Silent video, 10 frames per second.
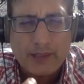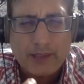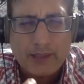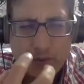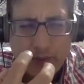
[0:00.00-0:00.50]

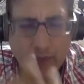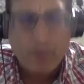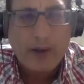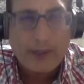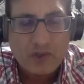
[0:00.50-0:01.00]
they are
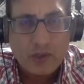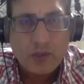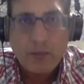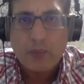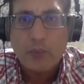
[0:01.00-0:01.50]
right,
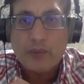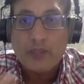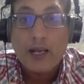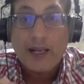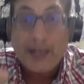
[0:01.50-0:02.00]
but when the
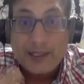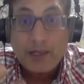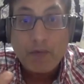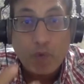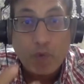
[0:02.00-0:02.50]
collective
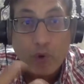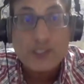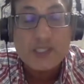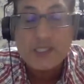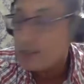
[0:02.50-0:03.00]

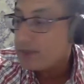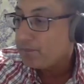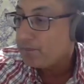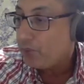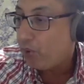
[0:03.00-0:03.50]
voice
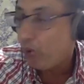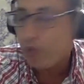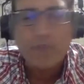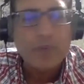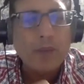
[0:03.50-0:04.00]
of
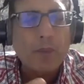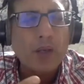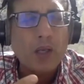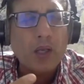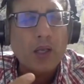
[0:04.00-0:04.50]

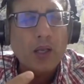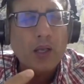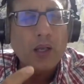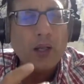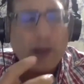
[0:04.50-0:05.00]
people
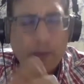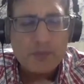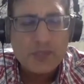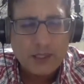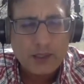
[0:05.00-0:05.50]
comes
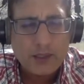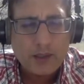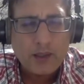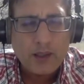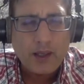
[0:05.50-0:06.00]
in,
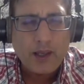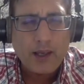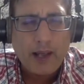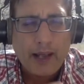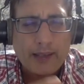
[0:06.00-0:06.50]

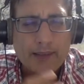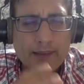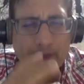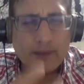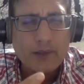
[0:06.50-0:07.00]
and
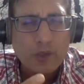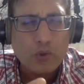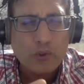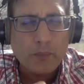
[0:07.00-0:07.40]
then, you know,